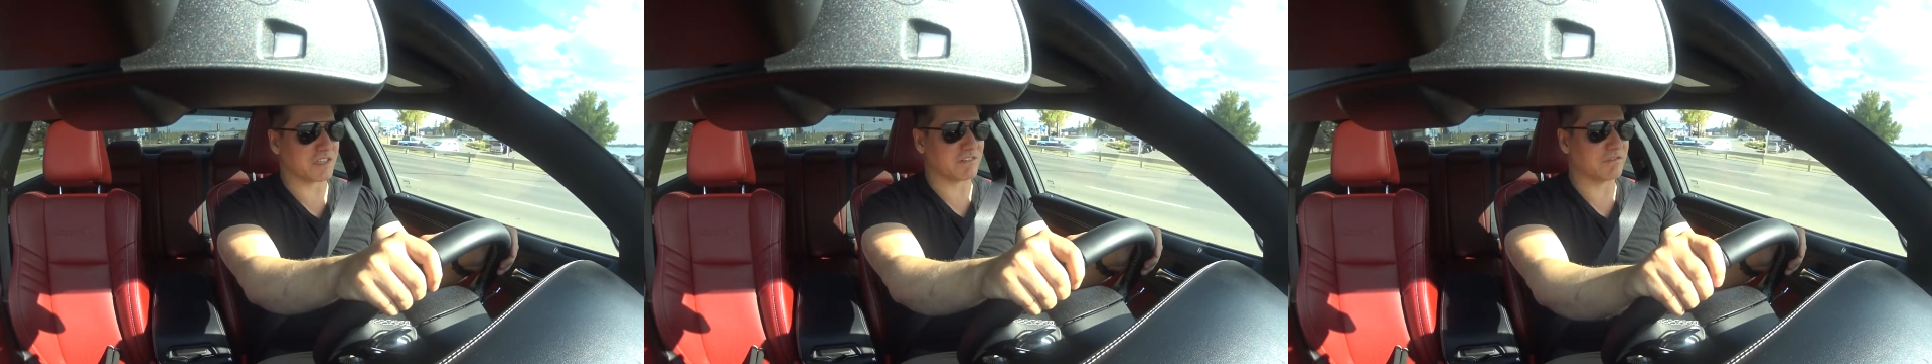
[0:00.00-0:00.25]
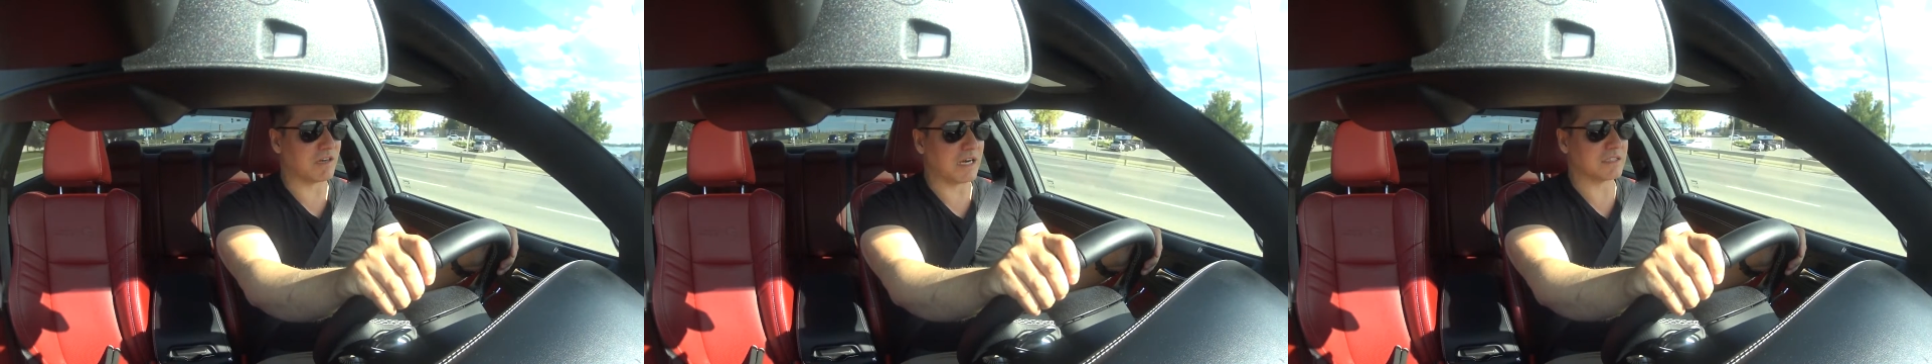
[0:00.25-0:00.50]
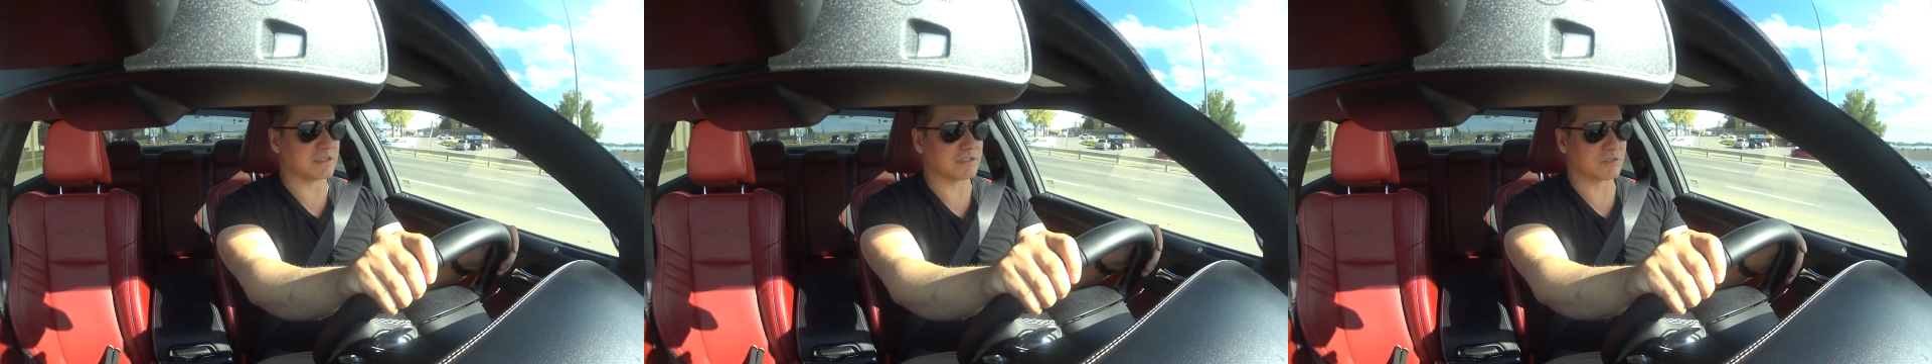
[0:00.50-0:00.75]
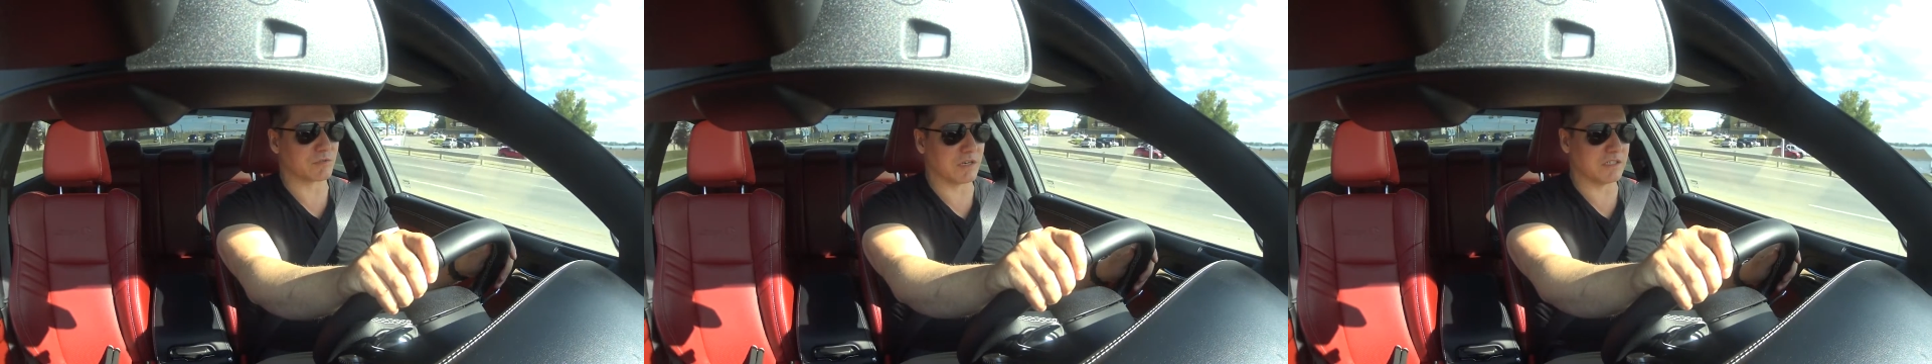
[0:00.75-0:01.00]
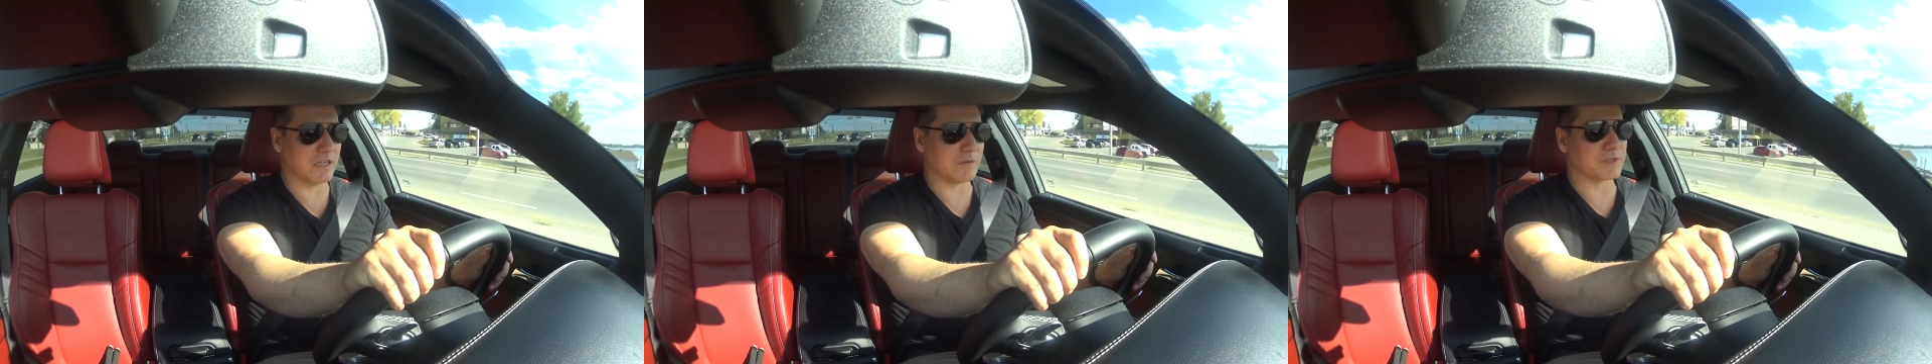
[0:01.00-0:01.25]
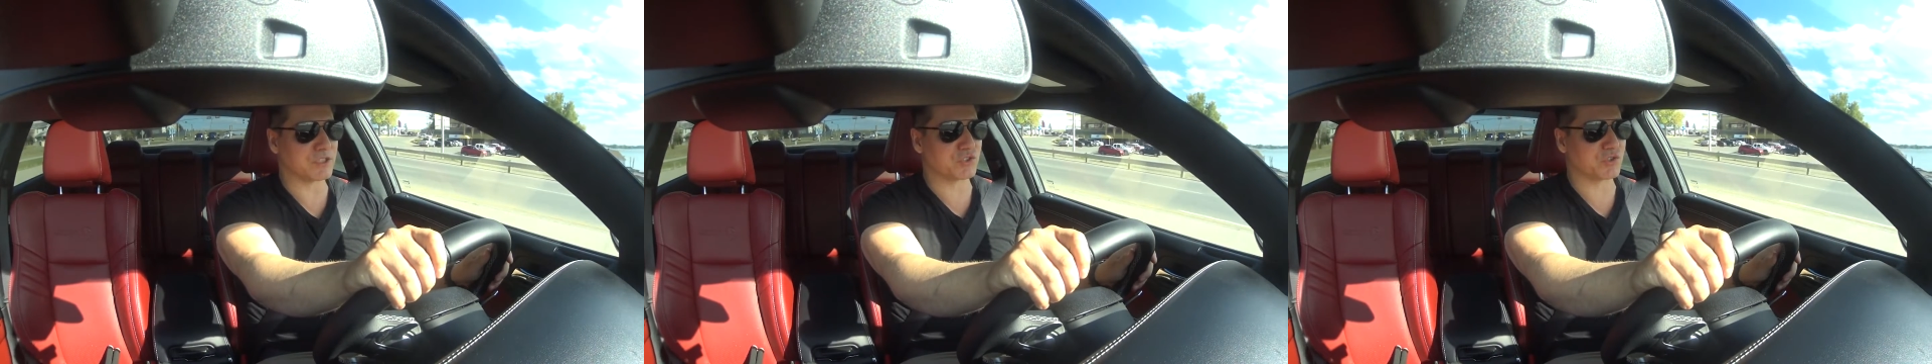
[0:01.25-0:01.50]
are violent. So right now
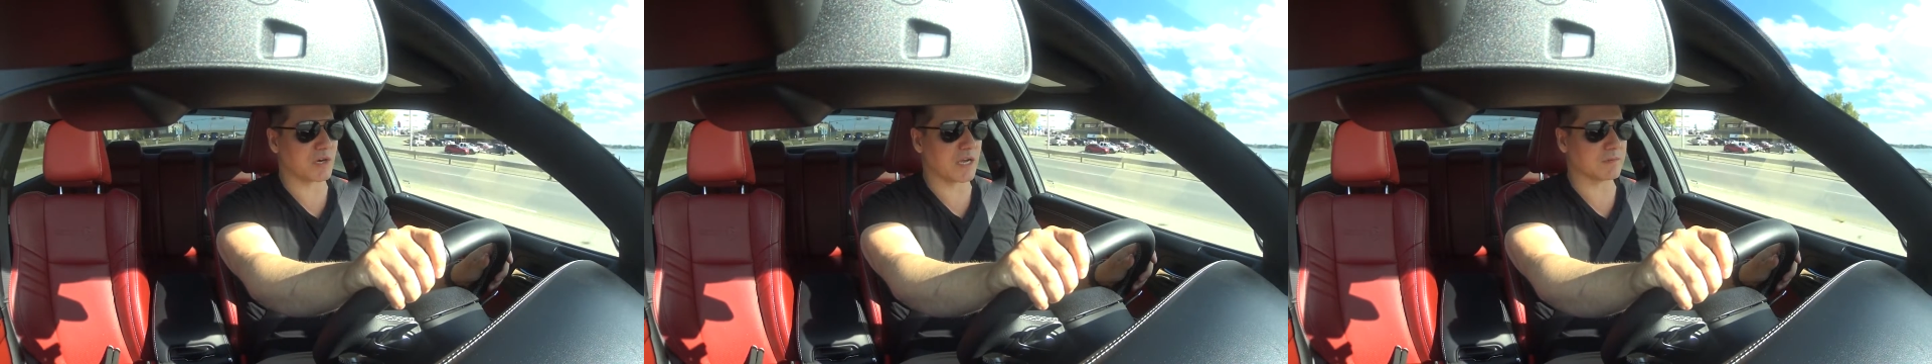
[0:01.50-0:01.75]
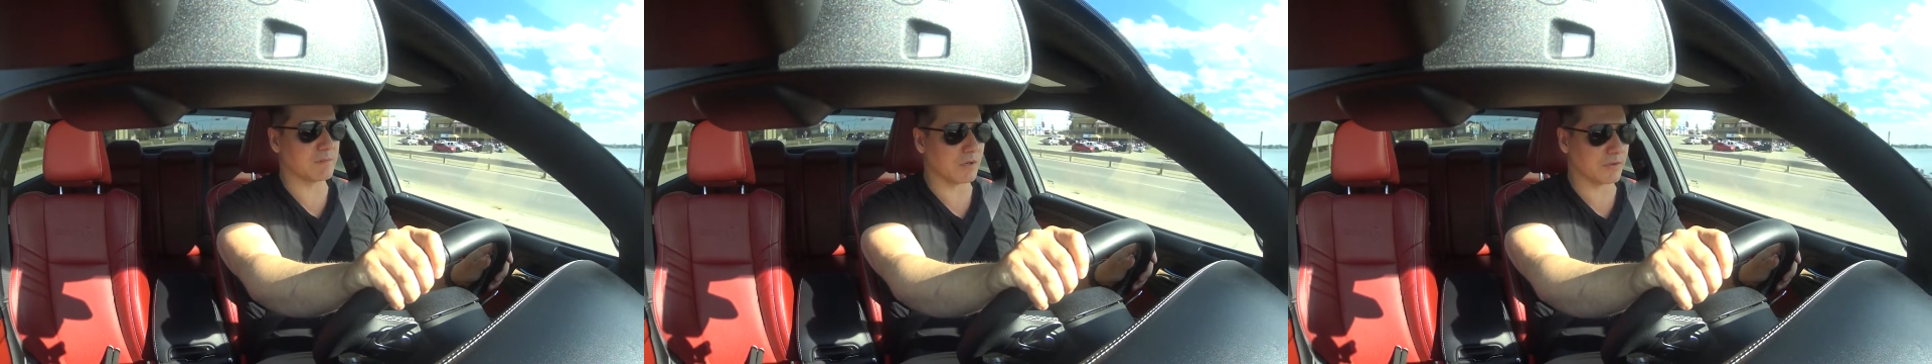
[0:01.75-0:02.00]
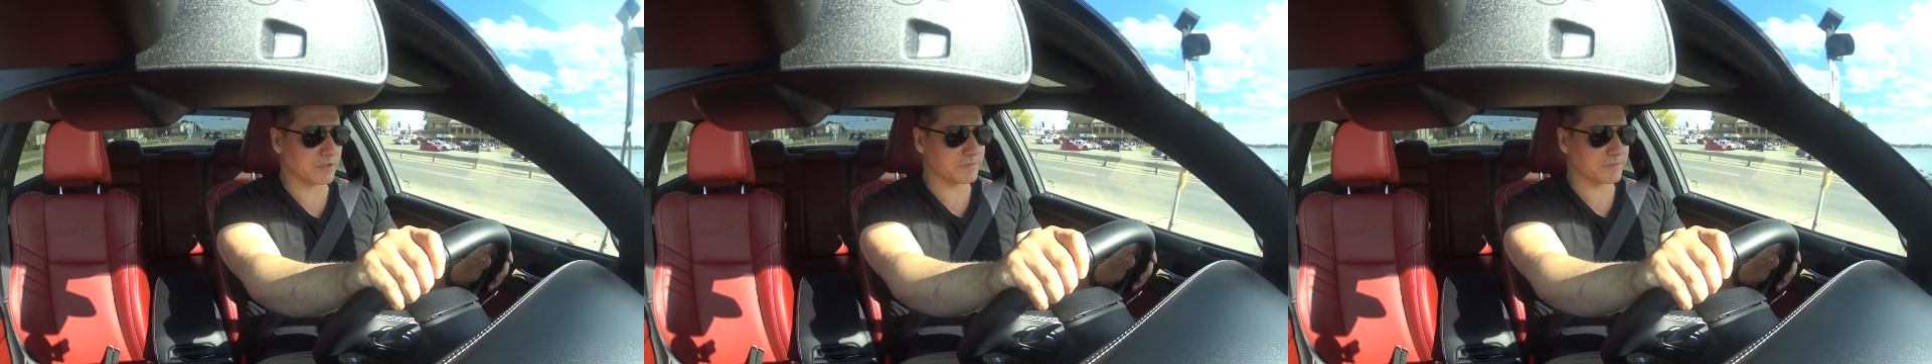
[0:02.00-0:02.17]
I'm in track mode,